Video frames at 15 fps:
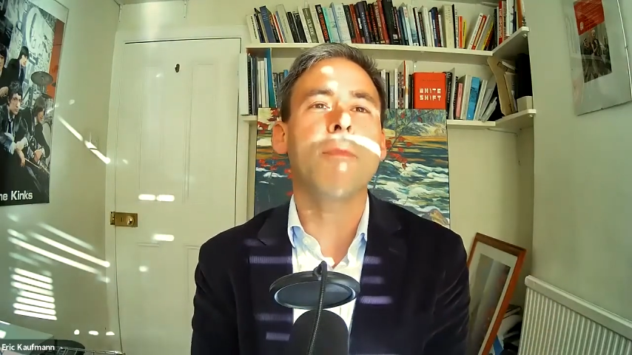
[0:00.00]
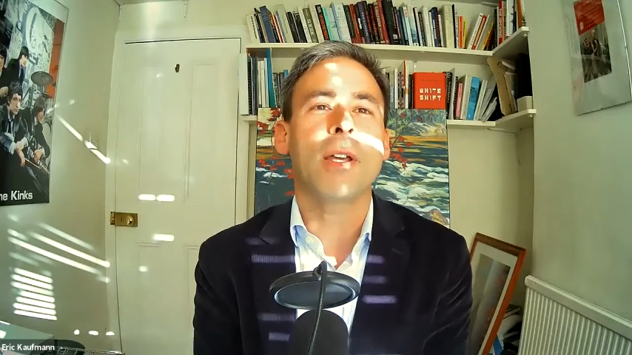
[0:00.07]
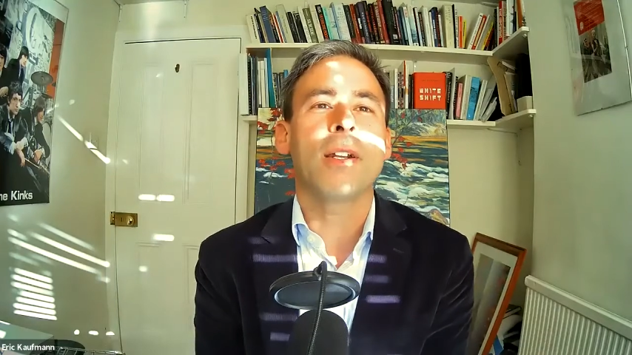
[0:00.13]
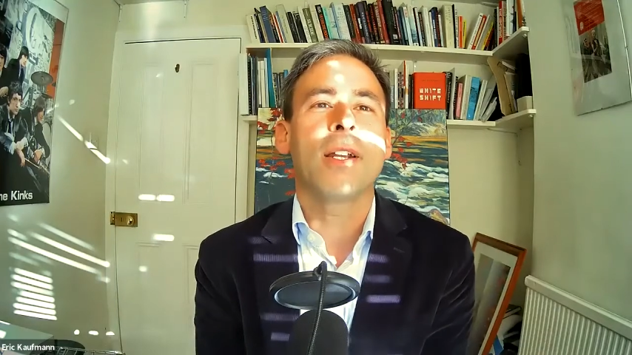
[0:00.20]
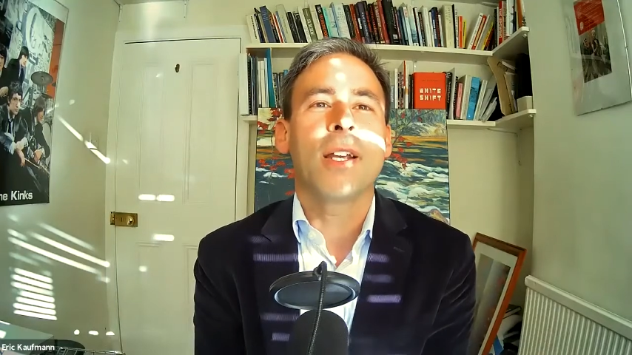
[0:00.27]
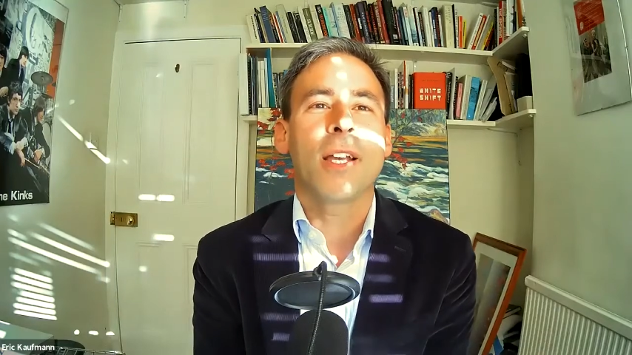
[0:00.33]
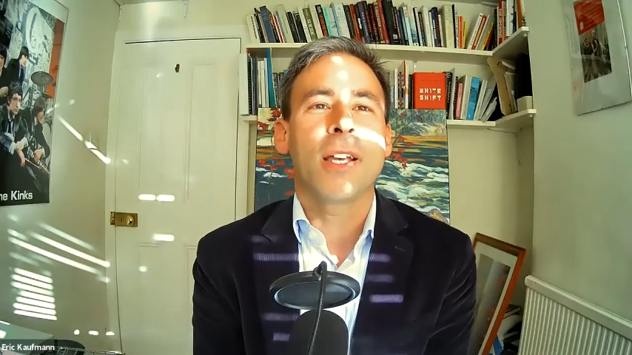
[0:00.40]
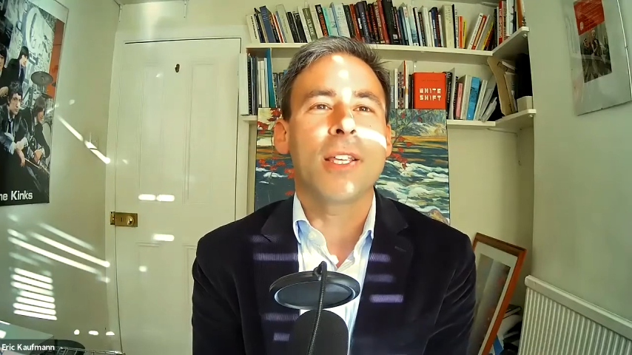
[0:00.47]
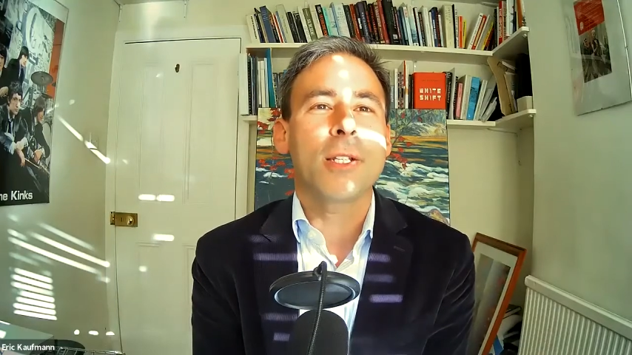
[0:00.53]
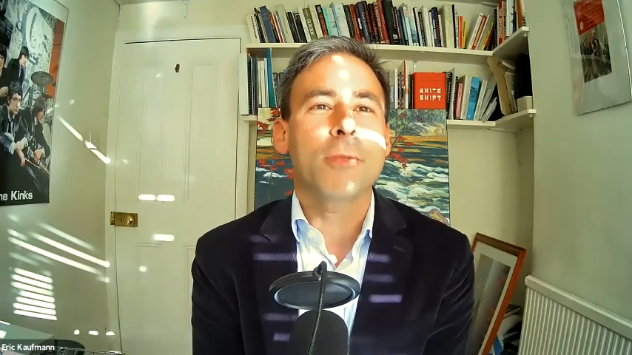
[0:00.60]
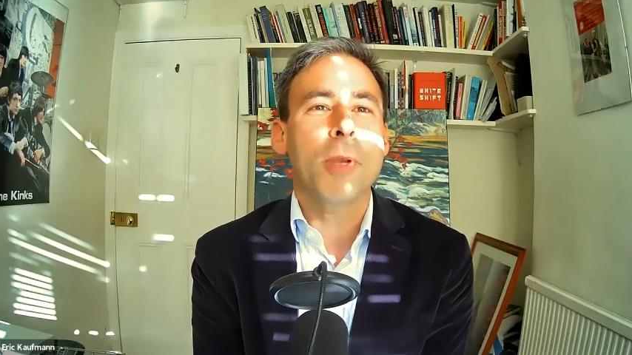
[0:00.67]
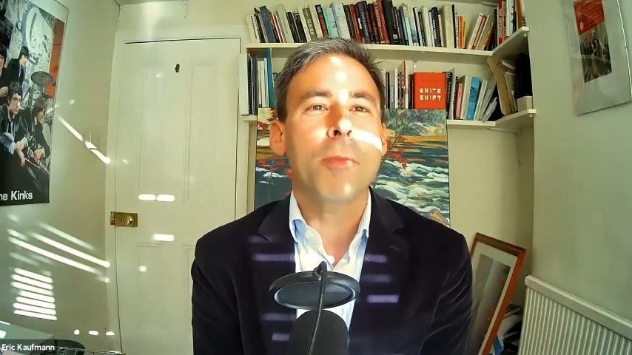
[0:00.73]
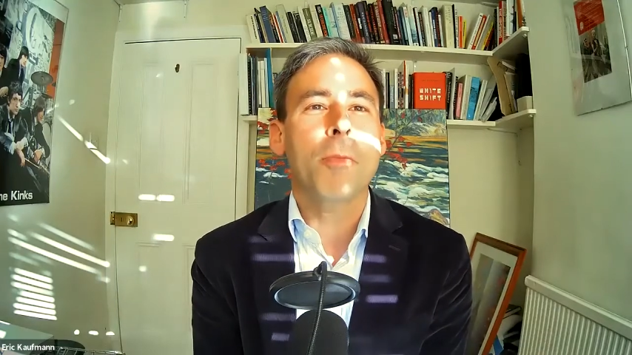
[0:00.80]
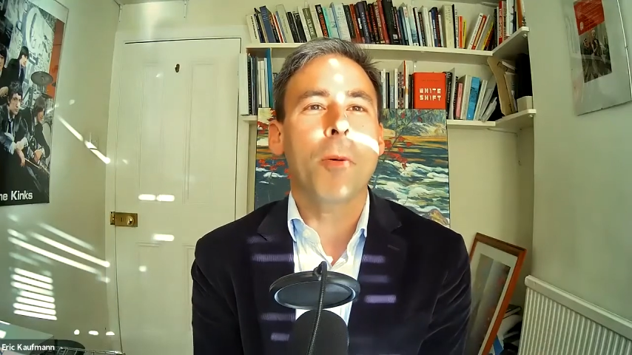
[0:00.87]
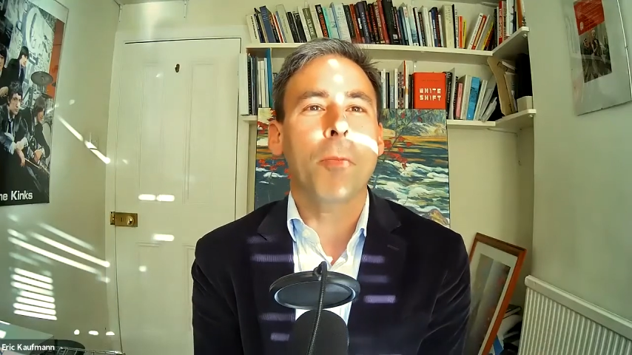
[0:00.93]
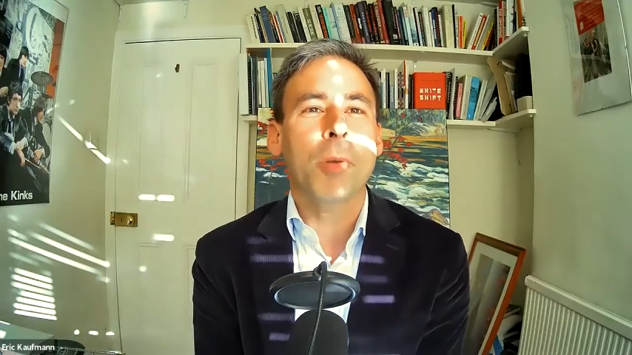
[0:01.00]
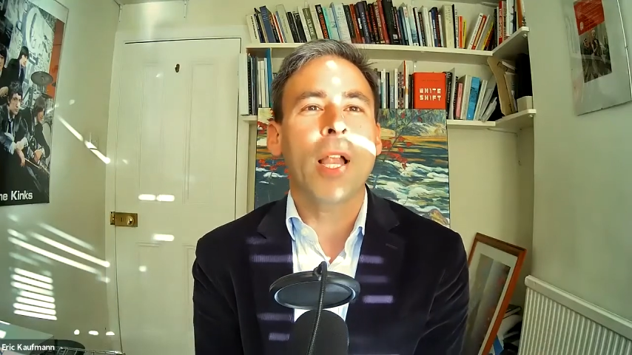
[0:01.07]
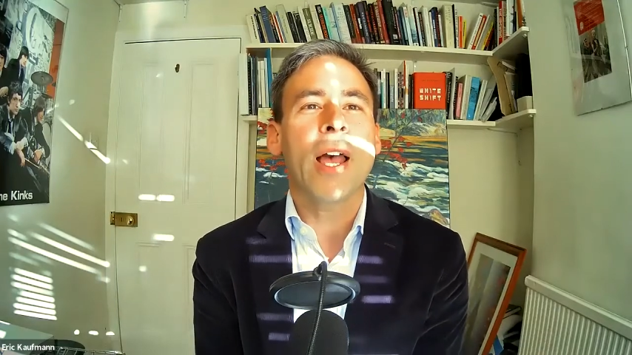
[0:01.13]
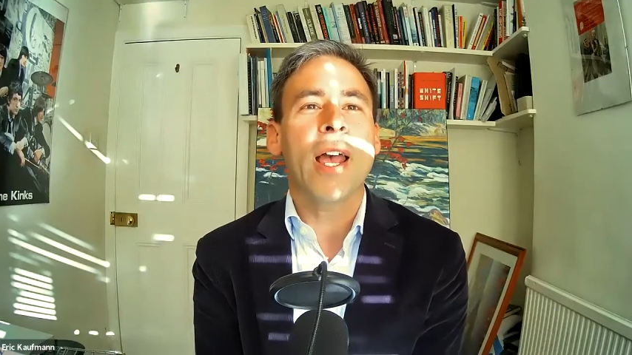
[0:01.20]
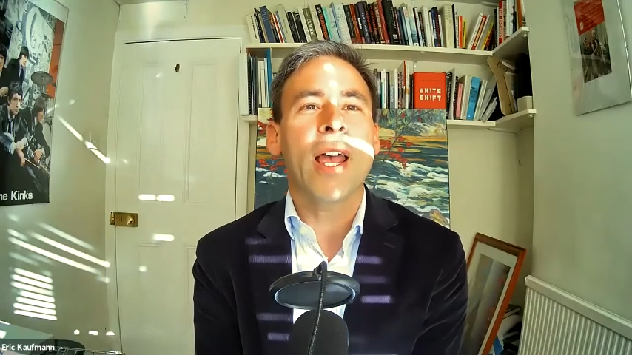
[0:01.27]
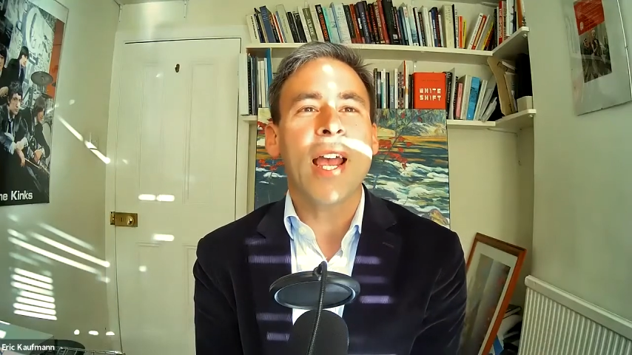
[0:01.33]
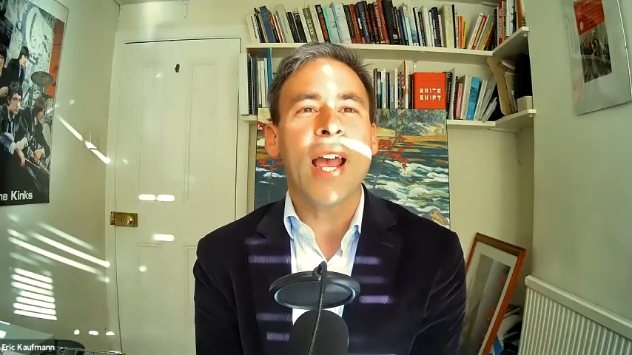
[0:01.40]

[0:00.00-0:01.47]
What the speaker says: that these people play,